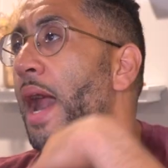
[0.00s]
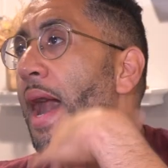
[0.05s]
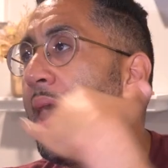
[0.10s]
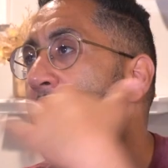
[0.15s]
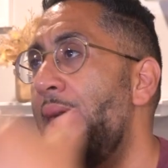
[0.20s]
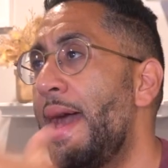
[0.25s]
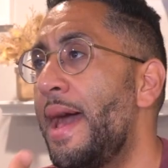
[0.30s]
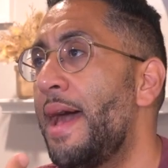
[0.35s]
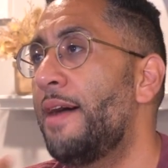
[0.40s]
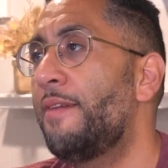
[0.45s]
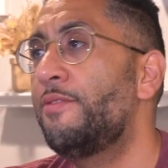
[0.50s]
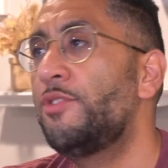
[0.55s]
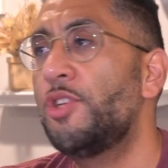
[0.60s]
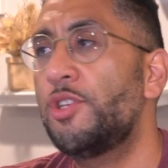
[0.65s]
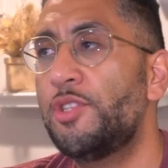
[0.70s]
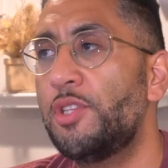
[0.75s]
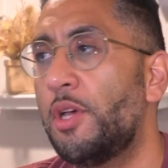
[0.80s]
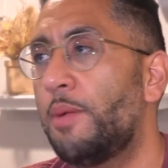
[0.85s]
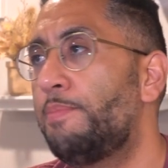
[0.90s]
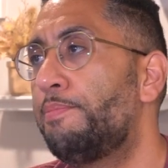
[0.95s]
I have
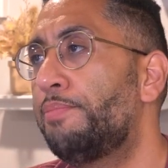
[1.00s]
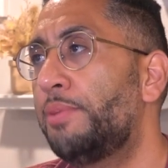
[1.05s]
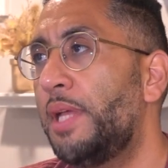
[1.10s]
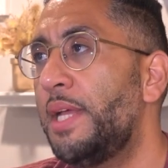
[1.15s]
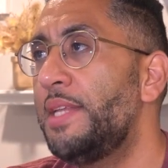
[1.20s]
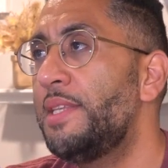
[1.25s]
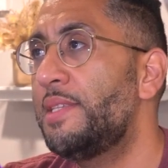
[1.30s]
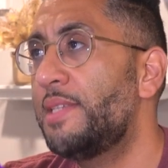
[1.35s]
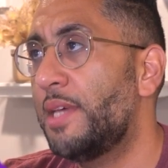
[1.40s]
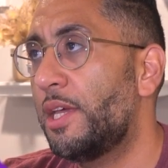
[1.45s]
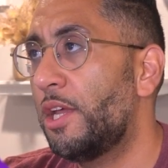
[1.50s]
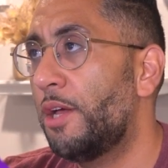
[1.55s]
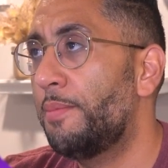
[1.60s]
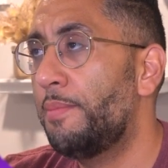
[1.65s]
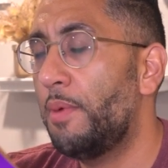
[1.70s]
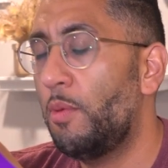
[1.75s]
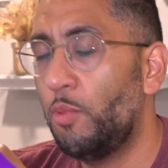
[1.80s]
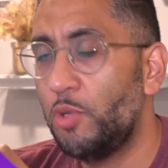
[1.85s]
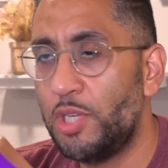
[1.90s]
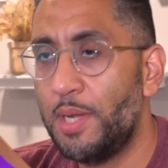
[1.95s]
just a plain
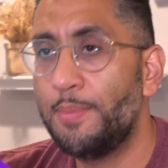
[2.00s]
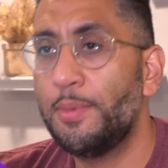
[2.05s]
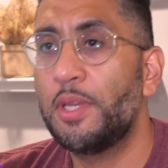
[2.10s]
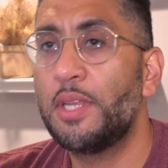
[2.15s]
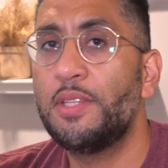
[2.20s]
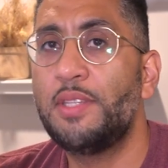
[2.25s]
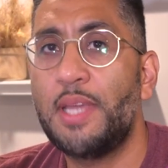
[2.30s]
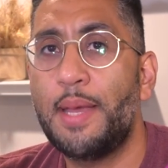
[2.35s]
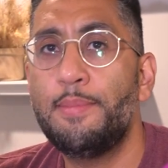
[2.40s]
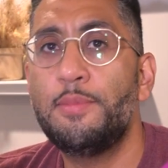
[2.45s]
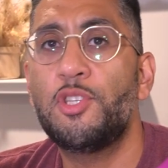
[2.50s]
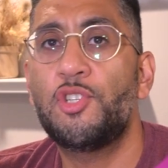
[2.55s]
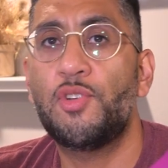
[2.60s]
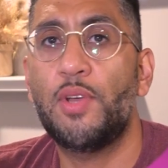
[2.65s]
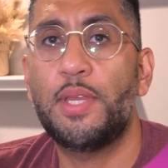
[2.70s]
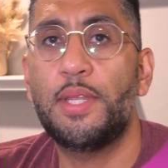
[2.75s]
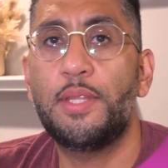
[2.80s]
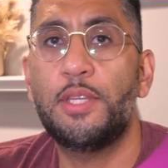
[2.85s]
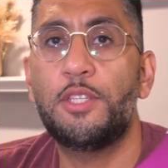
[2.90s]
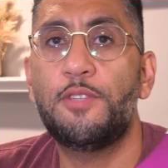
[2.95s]
setup, which I'm gonna
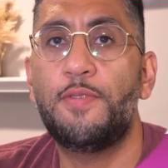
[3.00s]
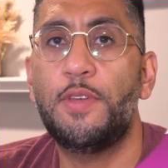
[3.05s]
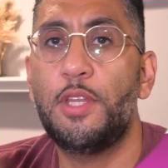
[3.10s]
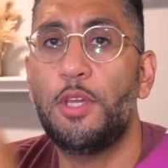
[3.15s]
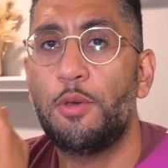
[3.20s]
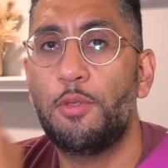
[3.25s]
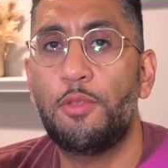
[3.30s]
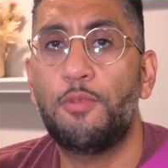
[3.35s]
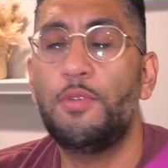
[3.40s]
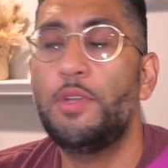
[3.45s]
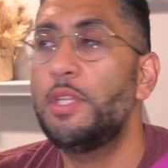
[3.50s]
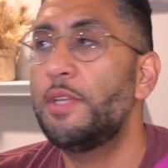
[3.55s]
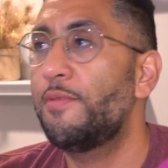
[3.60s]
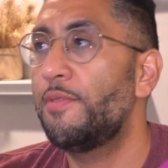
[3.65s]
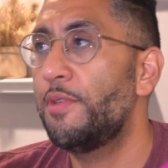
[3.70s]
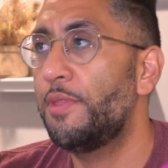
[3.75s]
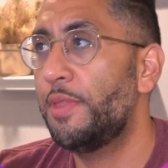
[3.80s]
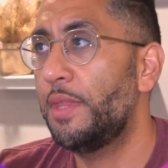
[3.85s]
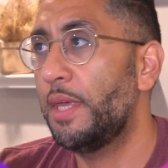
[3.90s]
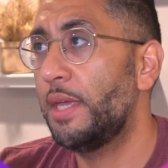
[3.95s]
demonstrate in this video, three
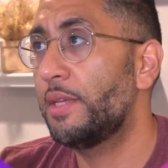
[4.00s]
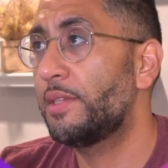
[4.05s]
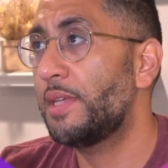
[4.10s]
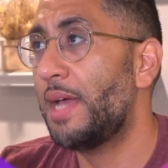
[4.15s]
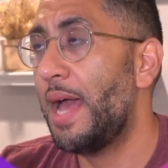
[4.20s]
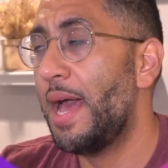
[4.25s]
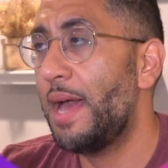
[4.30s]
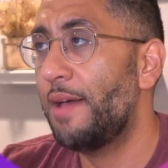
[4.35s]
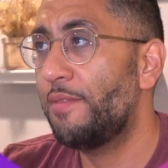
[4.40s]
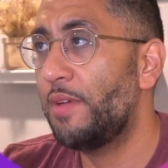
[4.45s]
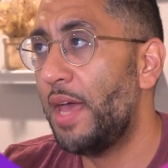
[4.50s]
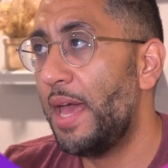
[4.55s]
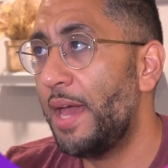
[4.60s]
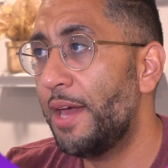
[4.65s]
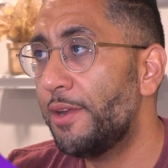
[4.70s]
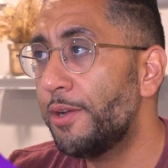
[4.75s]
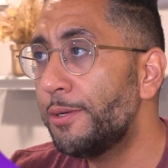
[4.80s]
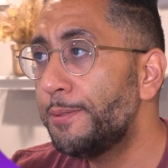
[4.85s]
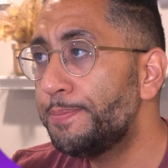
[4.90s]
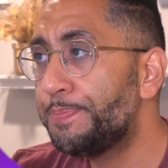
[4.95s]
different things. I have a
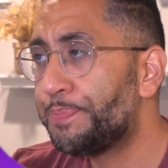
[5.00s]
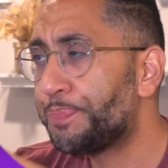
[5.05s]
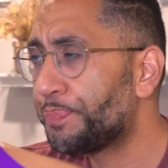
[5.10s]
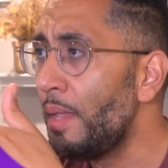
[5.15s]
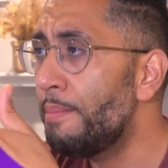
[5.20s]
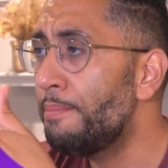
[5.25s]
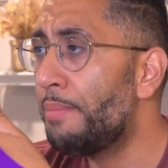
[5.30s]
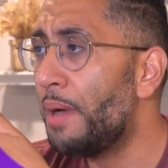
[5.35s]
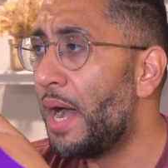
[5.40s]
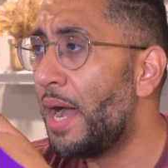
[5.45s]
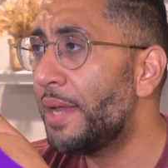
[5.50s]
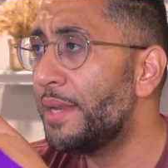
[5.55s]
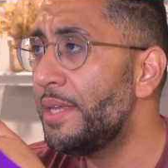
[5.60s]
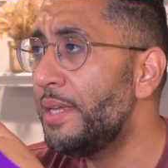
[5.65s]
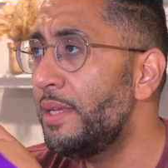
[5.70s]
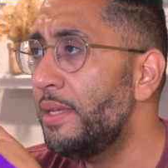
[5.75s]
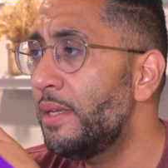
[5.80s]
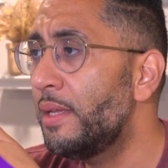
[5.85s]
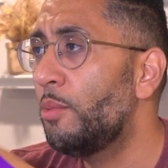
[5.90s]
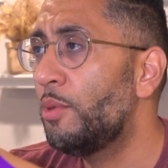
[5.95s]
header,
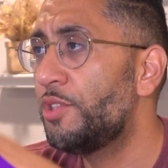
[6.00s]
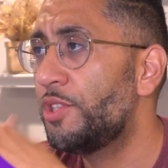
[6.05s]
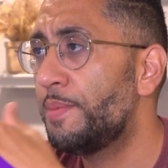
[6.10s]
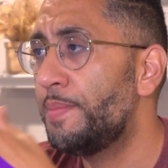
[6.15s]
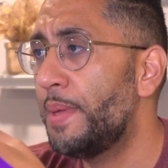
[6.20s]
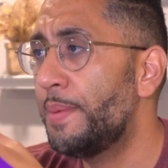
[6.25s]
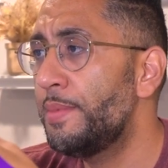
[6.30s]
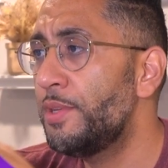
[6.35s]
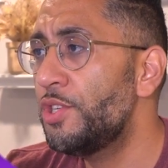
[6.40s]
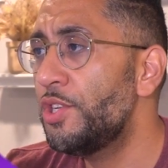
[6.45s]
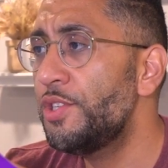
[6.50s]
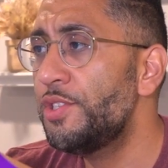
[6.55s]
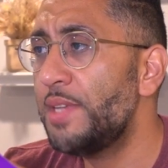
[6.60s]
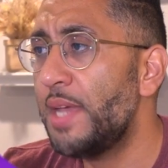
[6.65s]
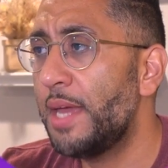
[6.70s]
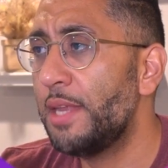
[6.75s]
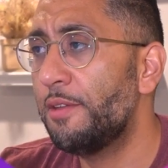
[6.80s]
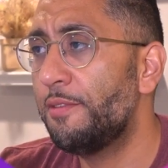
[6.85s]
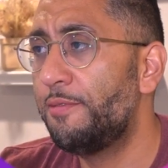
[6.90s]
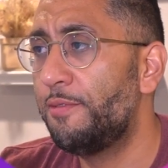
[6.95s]
body with some images,
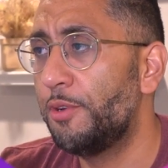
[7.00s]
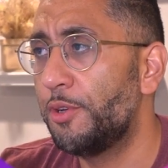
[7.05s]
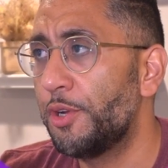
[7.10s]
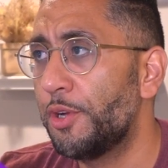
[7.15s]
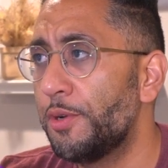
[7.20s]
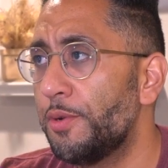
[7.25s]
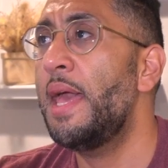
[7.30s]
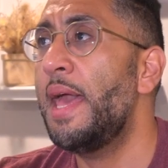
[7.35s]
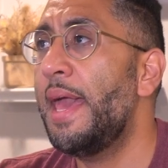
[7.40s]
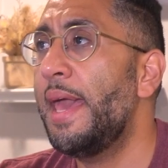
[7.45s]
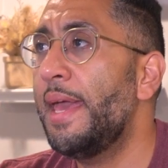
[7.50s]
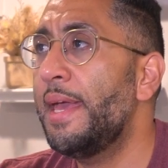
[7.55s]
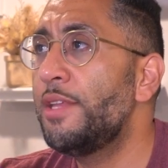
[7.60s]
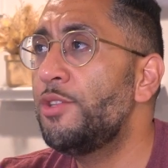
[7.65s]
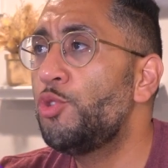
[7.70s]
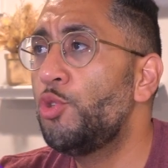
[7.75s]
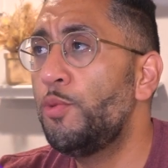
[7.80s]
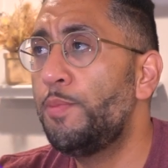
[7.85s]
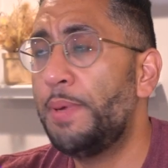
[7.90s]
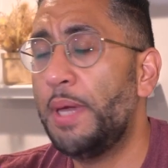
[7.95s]
and a footer,
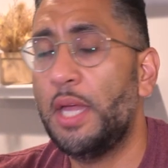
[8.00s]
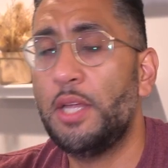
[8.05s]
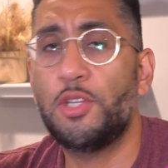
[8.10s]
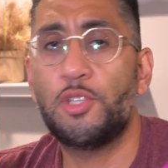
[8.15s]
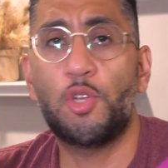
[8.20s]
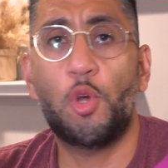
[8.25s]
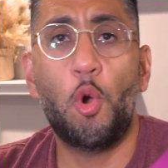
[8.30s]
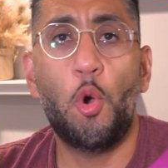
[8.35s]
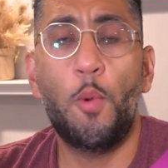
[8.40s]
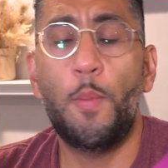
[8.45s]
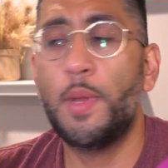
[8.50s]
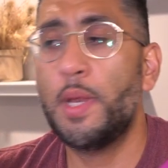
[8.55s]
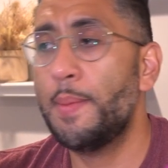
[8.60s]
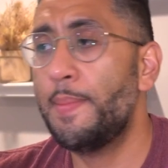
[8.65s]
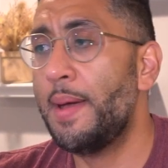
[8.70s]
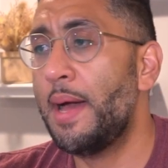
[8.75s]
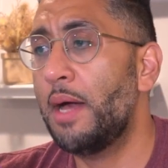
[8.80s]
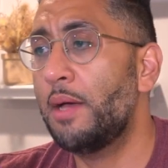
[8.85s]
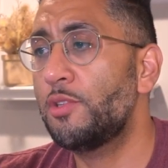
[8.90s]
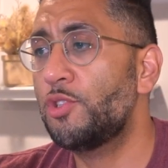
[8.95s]
and two pages, home and
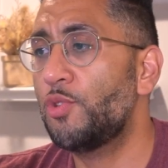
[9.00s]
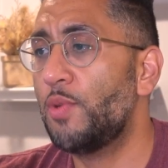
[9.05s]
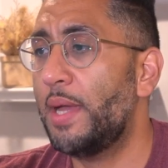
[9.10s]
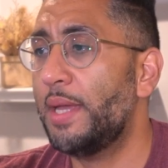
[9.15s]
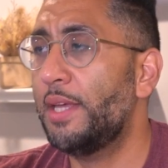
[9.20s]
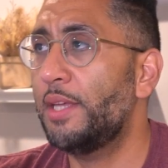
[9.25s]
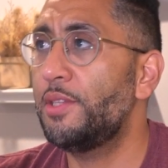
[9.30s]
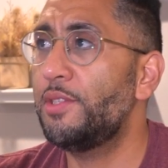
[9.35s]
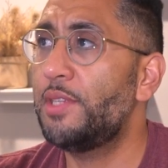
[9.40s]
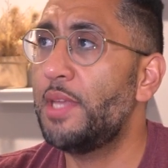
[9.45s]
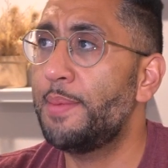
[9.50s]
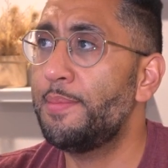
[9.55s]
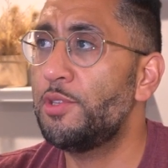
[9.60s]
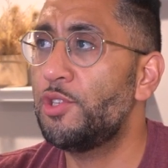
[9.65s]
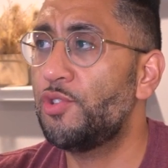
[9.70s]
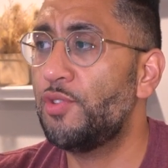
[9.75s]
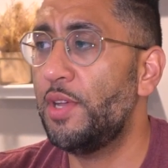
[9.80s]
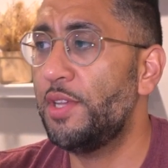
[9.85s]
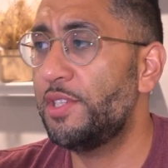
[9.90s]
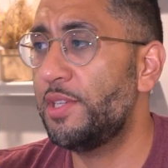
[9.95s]
about, so I can
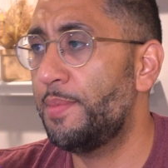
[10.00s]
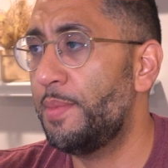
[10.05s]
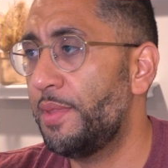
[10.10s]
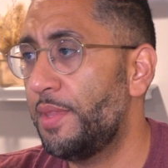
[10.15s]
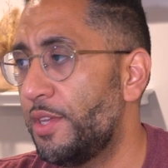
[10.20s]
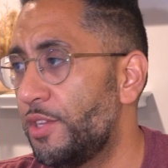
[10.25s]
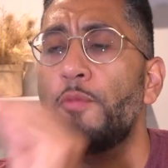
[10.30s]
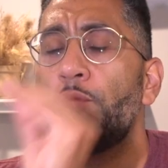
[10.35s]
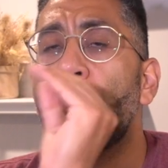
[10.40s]
demonstrate some of this.